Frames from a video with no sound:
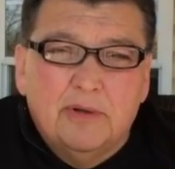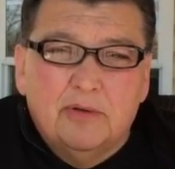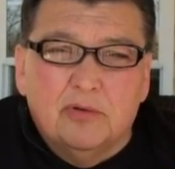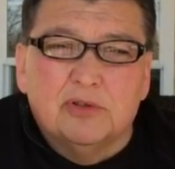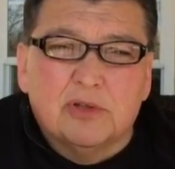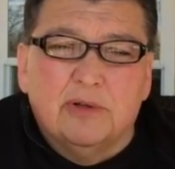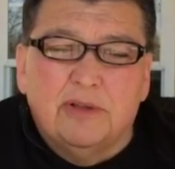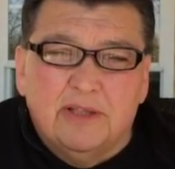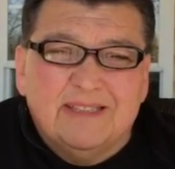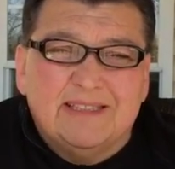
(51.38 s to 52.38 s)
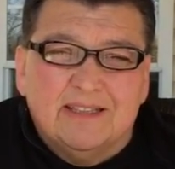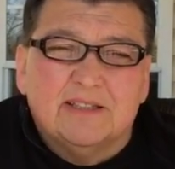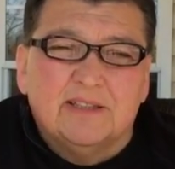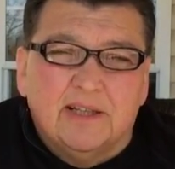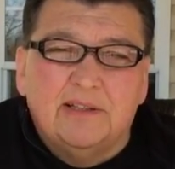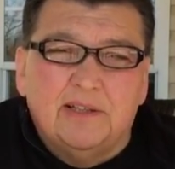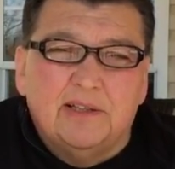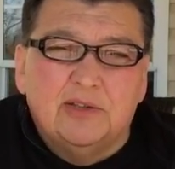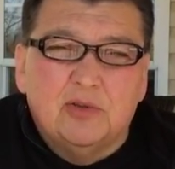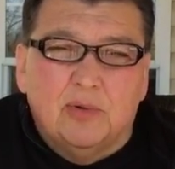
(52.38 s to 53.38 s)
1 Corinthians 6 19
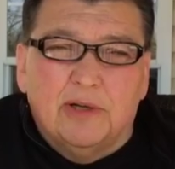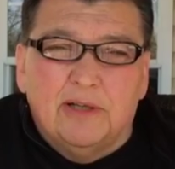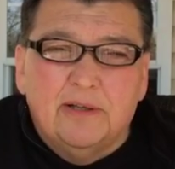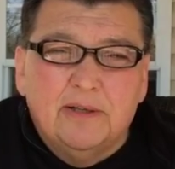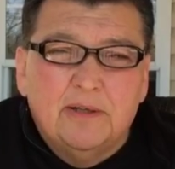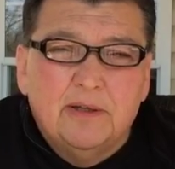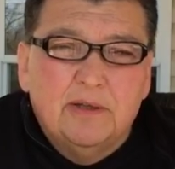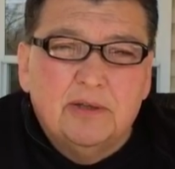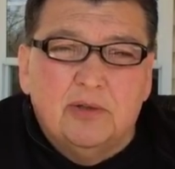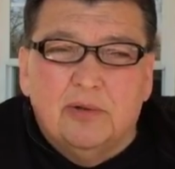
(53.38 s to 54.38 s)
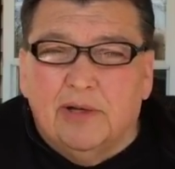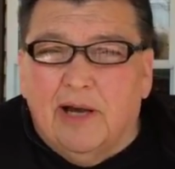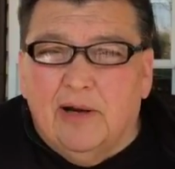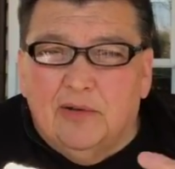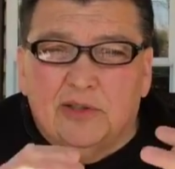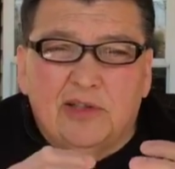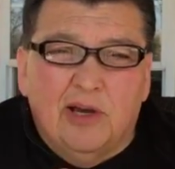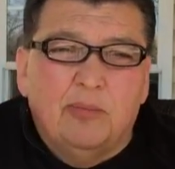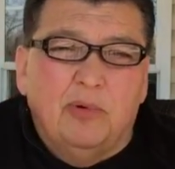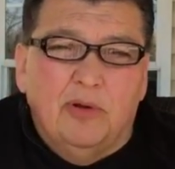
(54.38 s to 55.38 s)
and 20. You and I are the
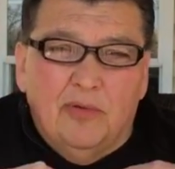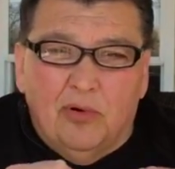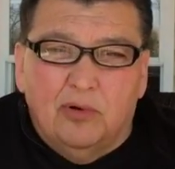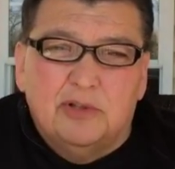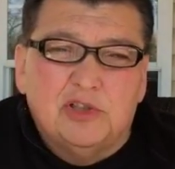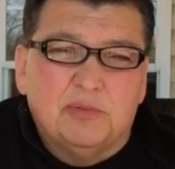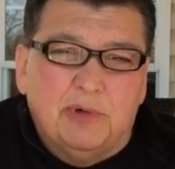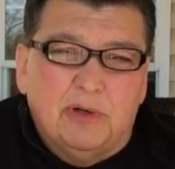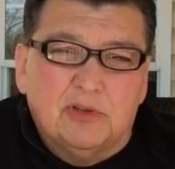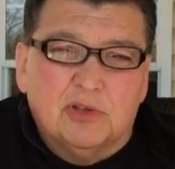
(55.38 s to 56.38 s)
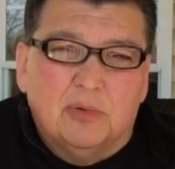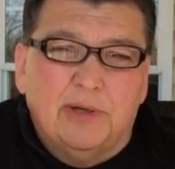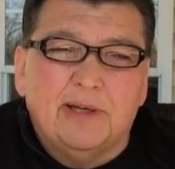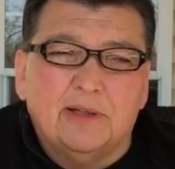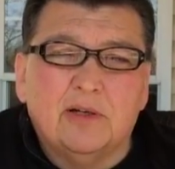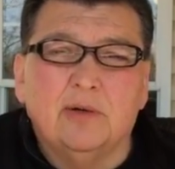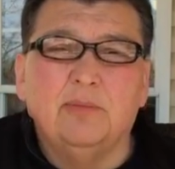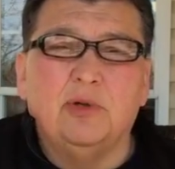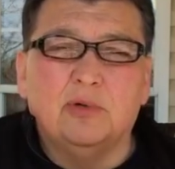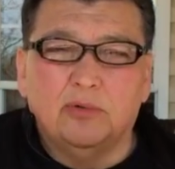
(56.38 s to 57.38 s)
temple of the Holy Spirit, so we can
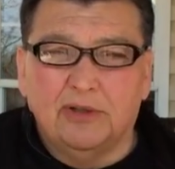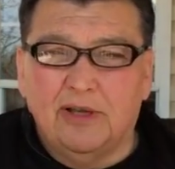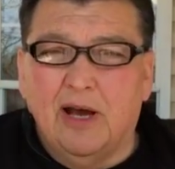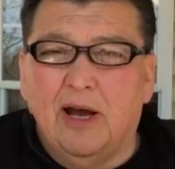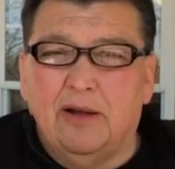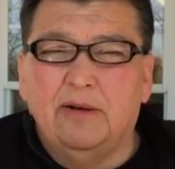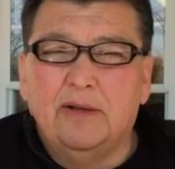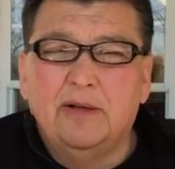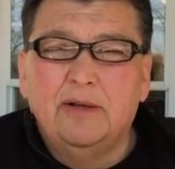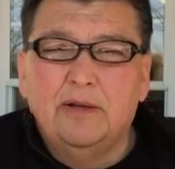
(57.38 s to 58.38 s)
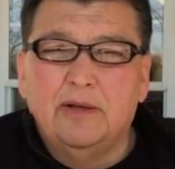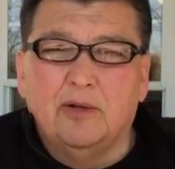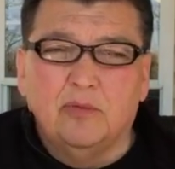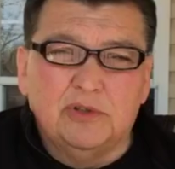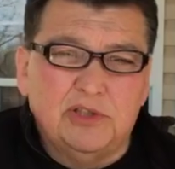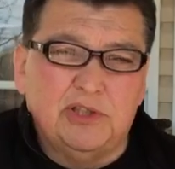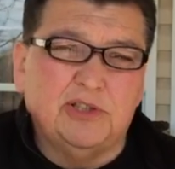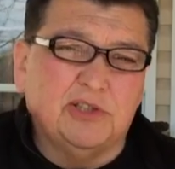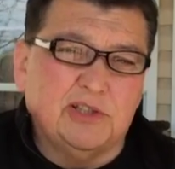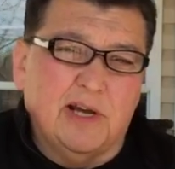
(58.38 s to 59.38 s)
commune with God. And when
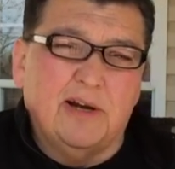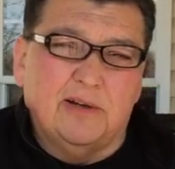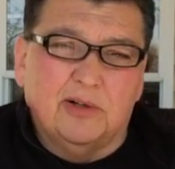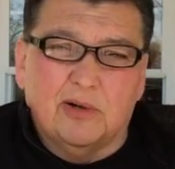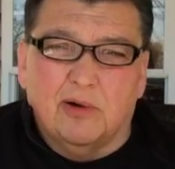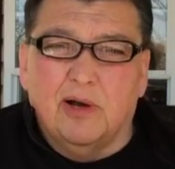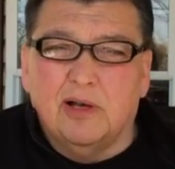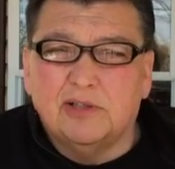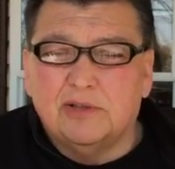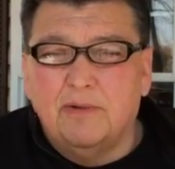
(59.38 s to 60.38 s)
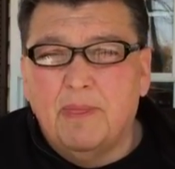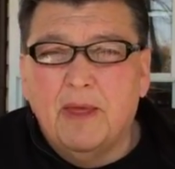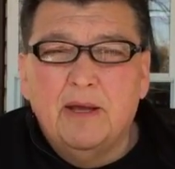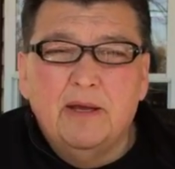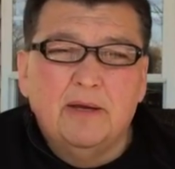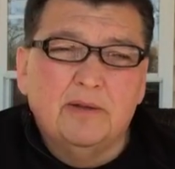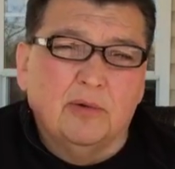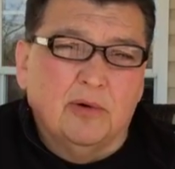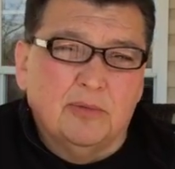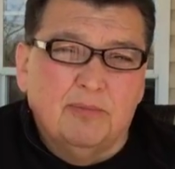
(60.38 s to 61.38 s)
Jesus died on the cross, there
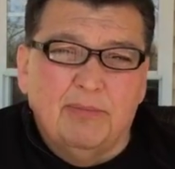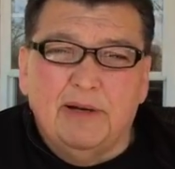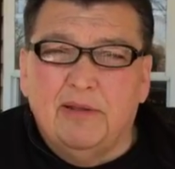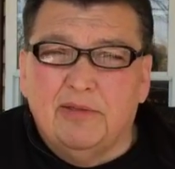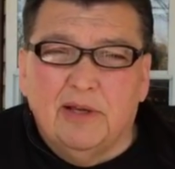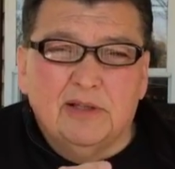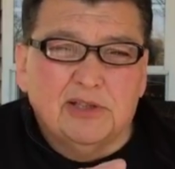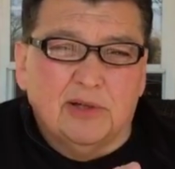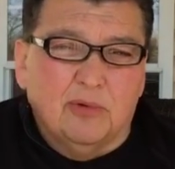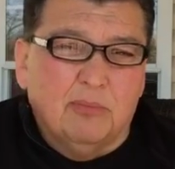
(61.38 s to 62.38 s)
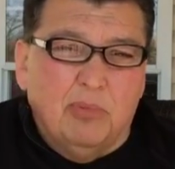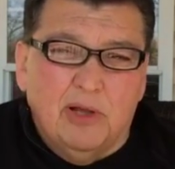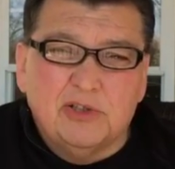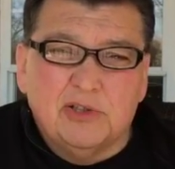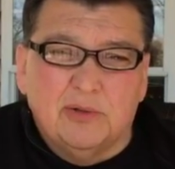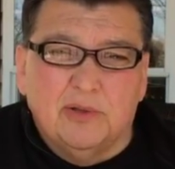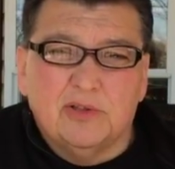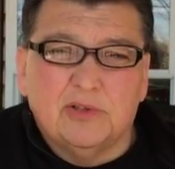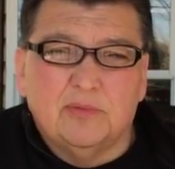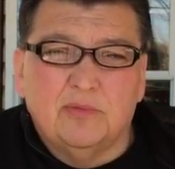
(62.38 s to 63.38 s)
were many things that were blessed to
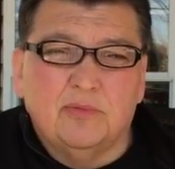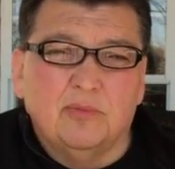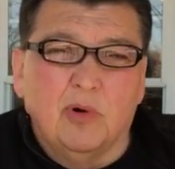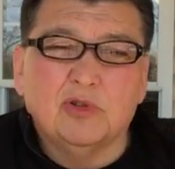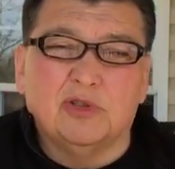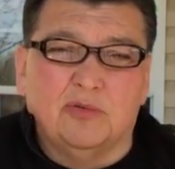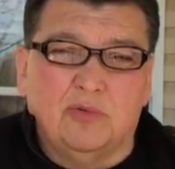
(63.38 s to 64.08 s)
us, most of